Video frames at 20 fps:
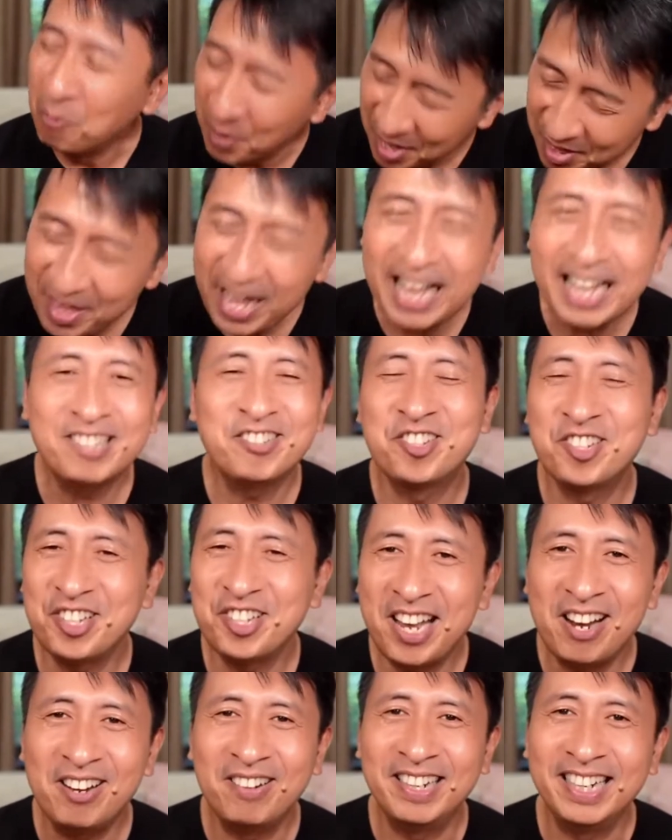With that
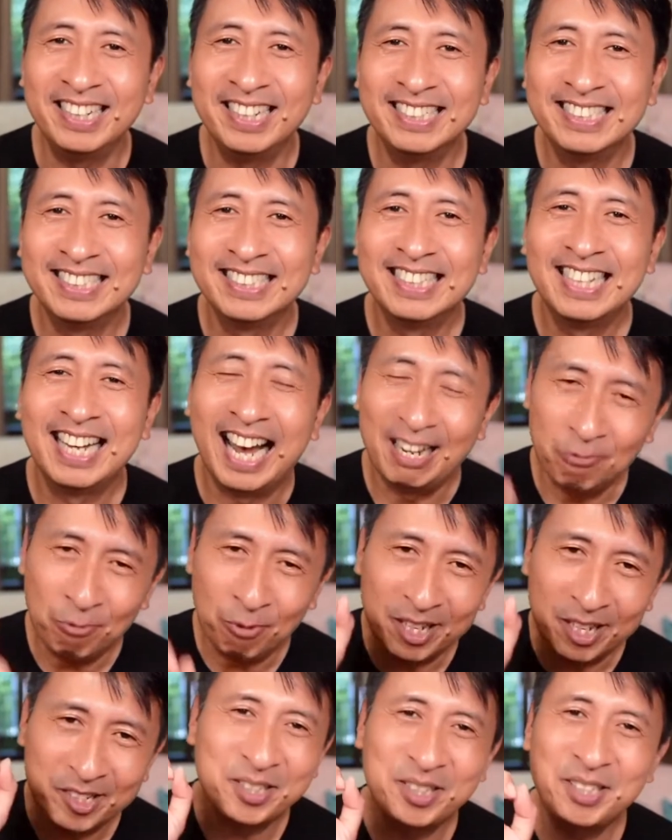sharing,
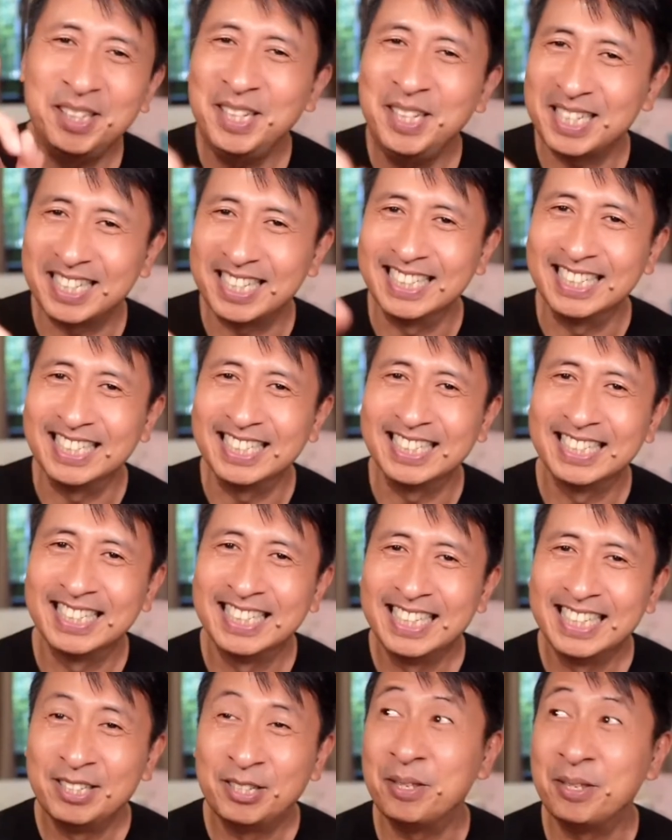I want you to
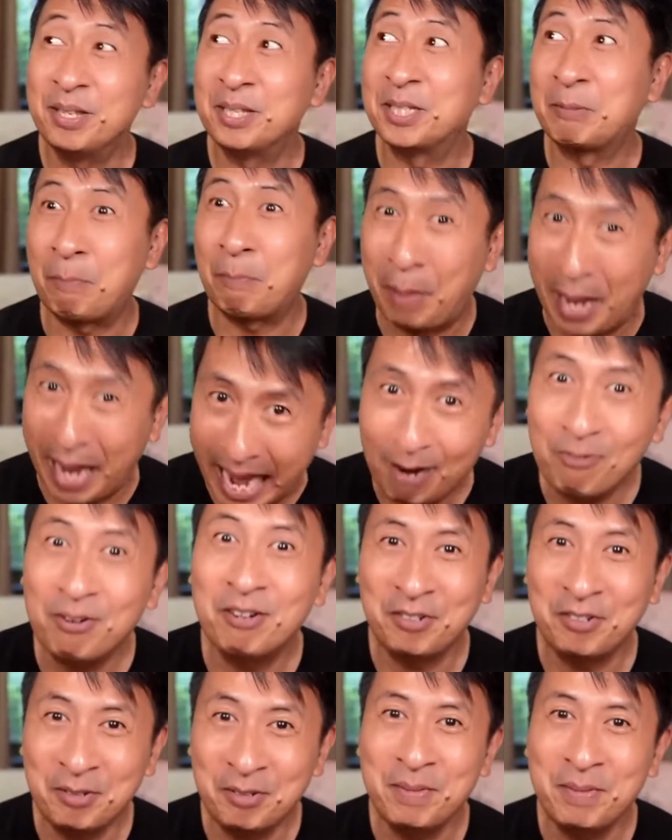listen to this
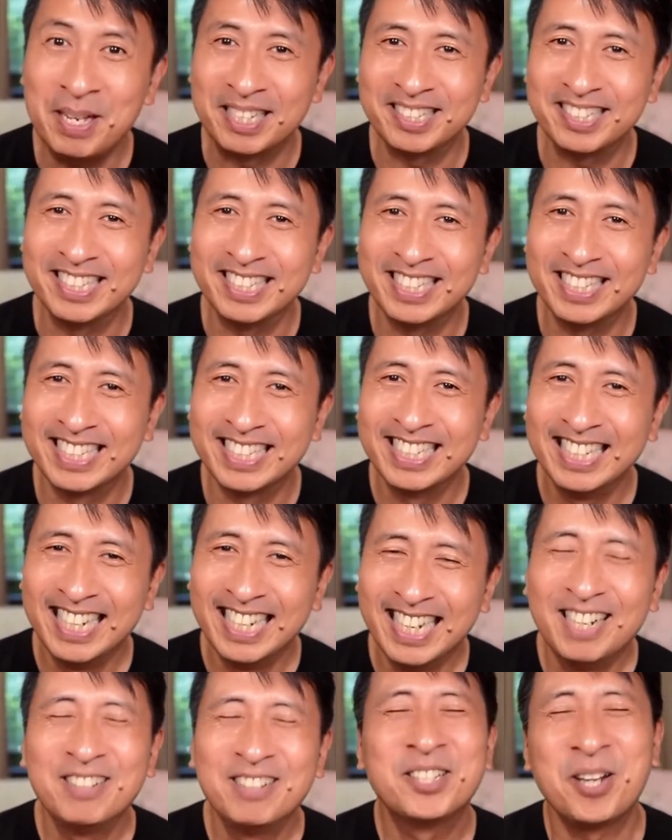powerful message,
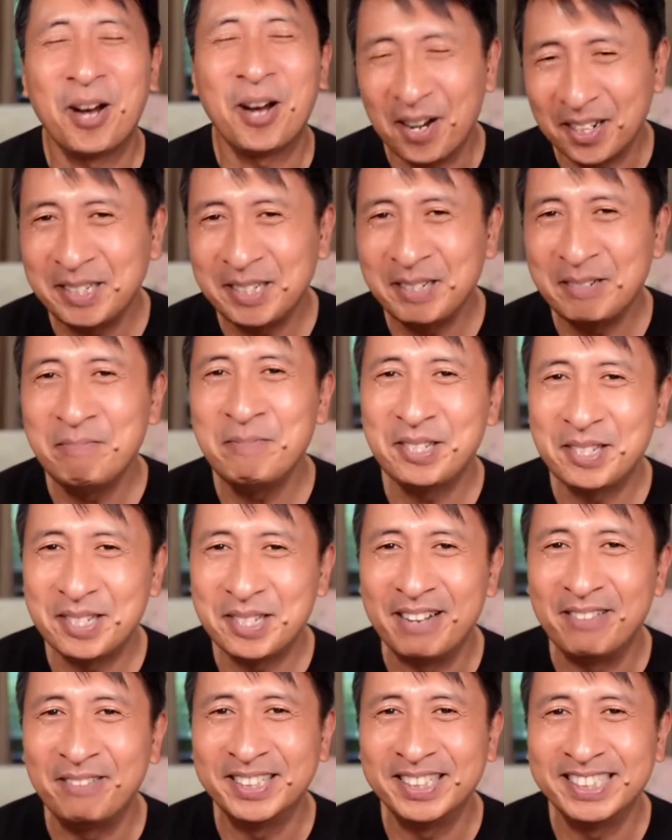talk number
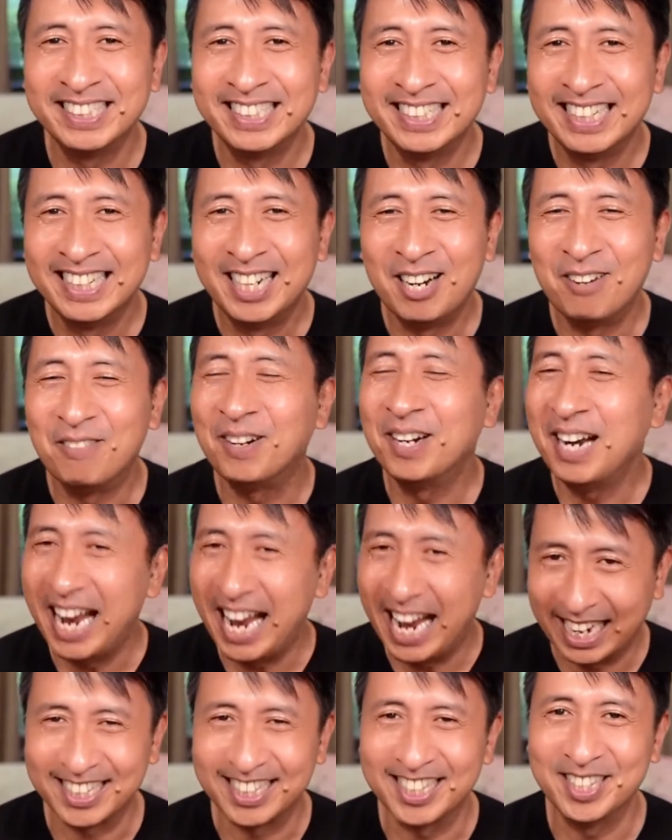seven of
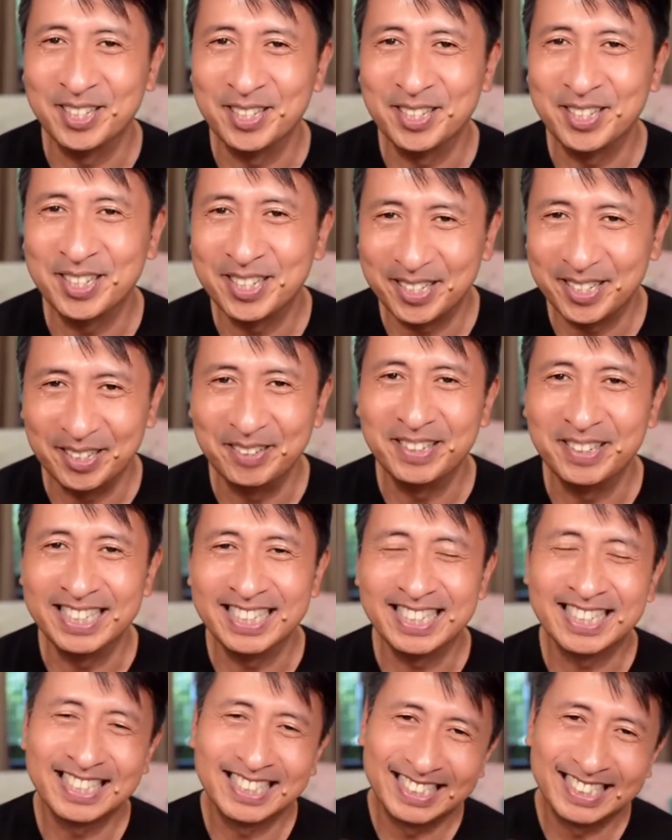our Exodus
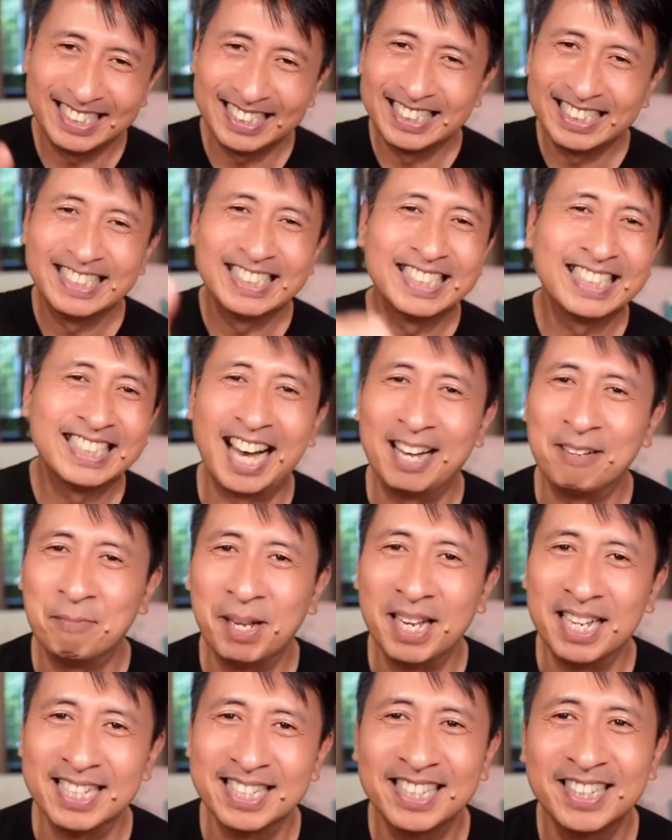series.
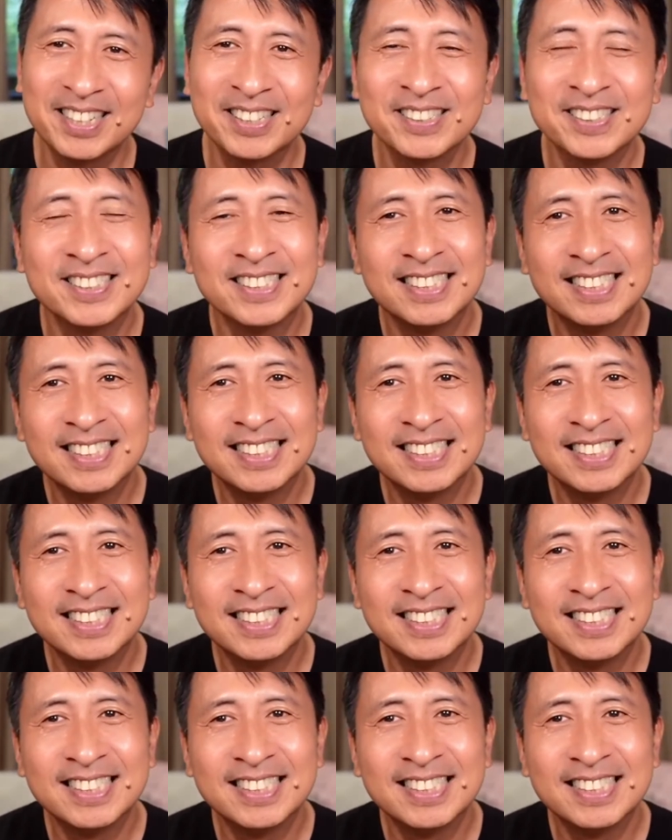God bless you.